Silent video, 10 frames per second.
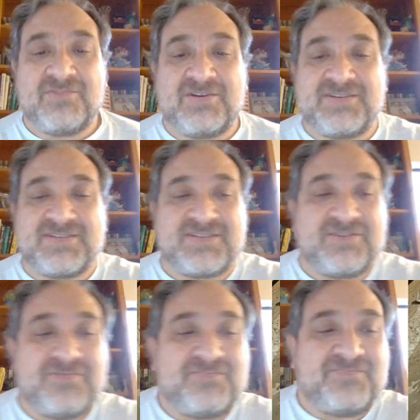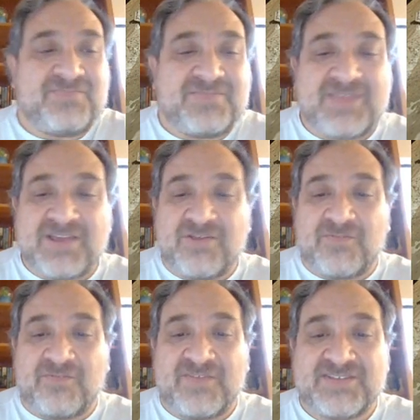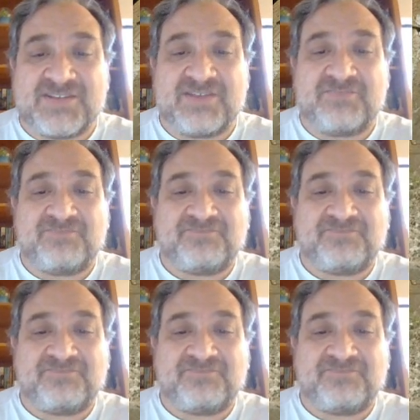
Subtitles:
Good to see you. Thank you for visiting.